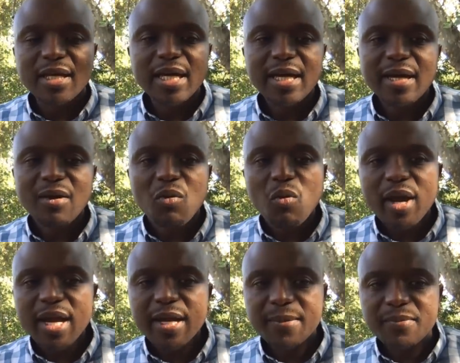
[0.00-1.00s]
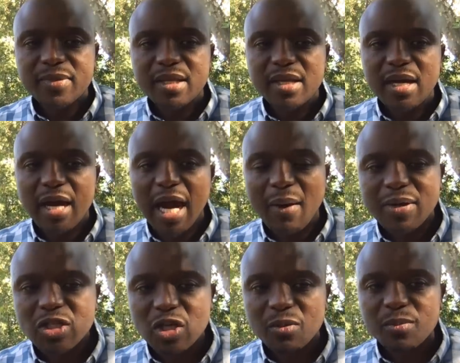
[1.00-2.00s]
where
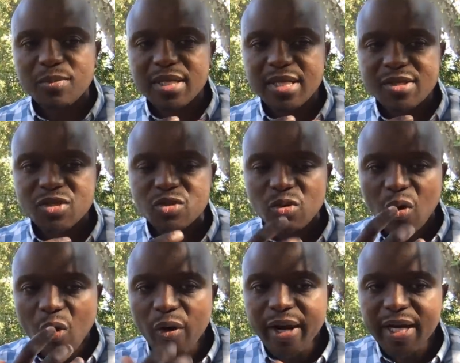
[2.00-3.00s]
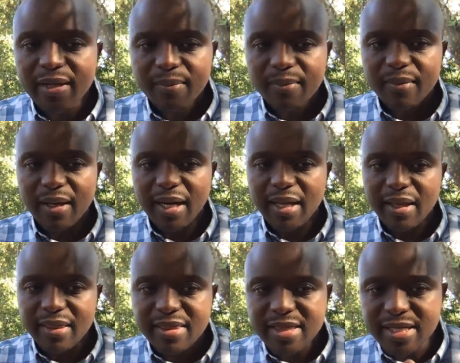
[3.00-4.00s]
our job is to honor
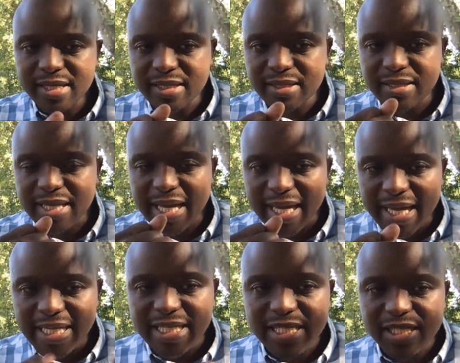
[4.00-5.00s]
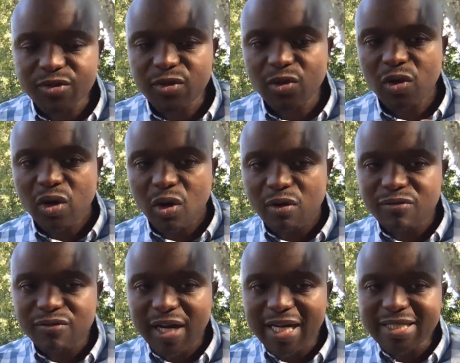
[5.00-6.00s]
the agency role
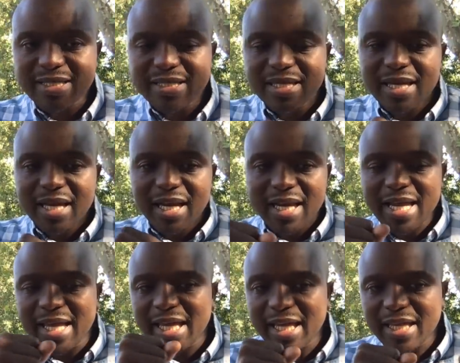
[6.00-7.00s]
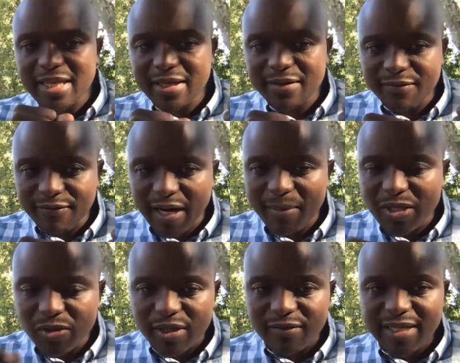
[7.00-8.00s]
of us linking the farmer
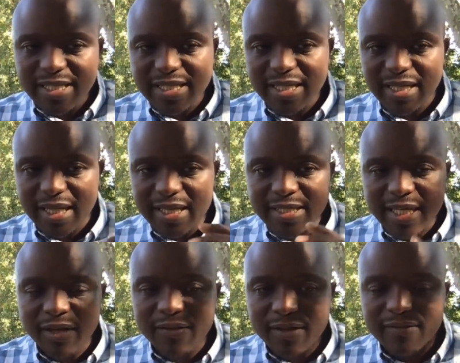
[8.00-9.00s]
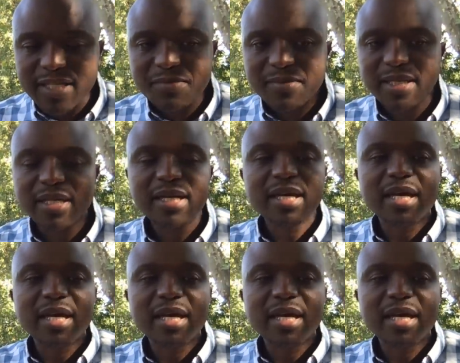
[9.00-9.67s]
to the investor at the start of the investment,